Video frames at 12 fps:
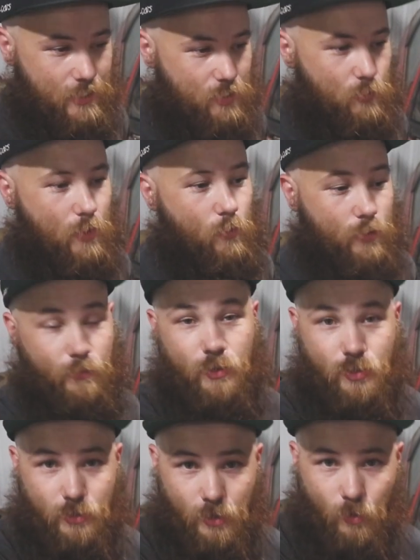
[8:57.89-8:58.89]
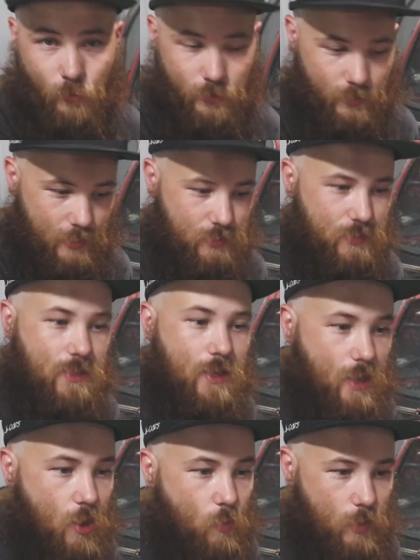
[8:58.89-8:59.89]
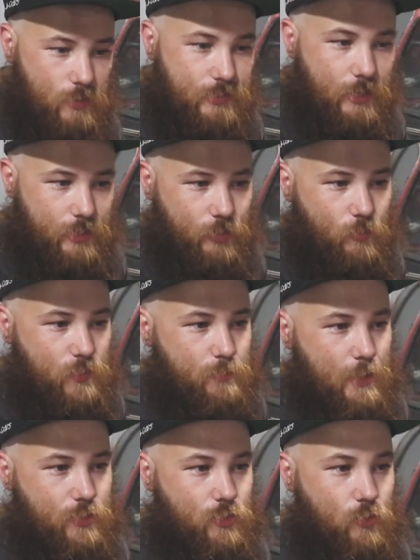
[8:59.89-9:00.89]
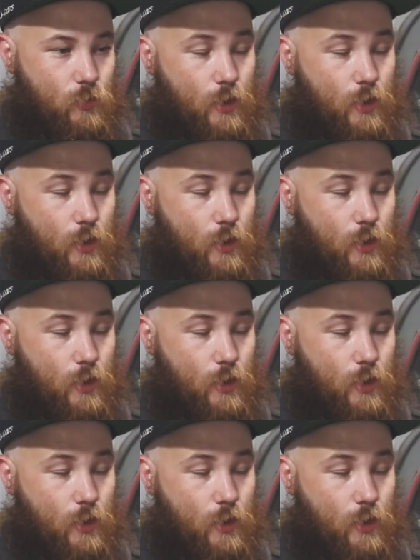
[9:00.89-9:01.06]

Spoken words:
That's what I want to eventually go with. That's what I was talking to Chris about too.